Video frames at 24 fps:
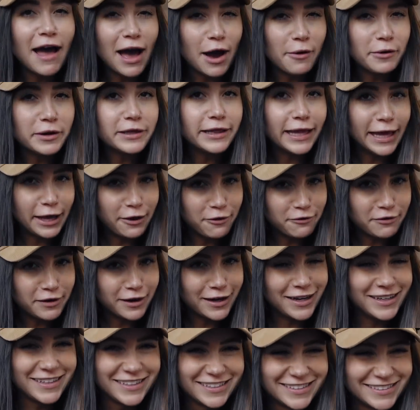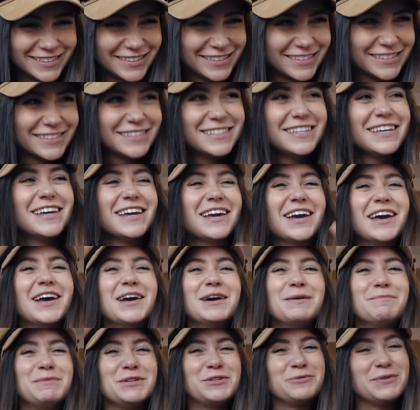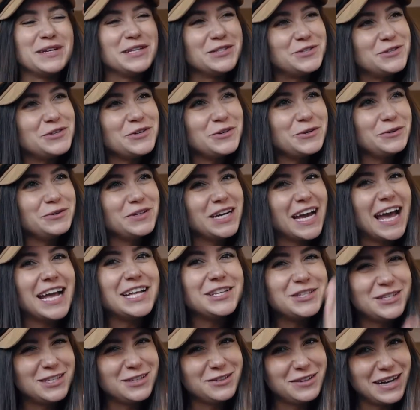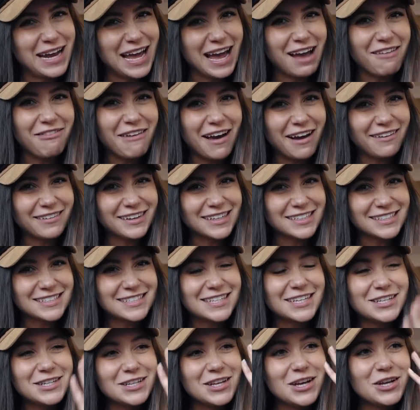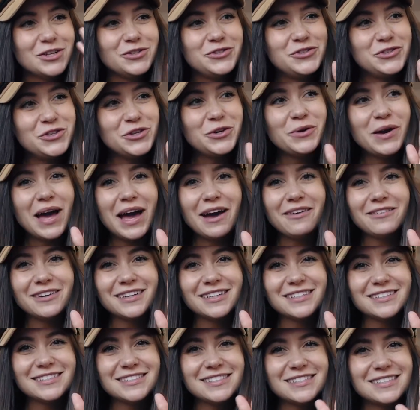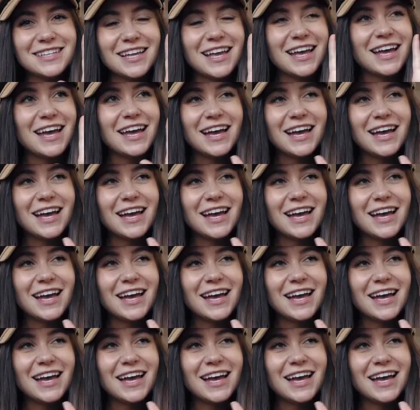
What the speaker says: hour layover. Between 2 and 2.5 hours. 2 hours.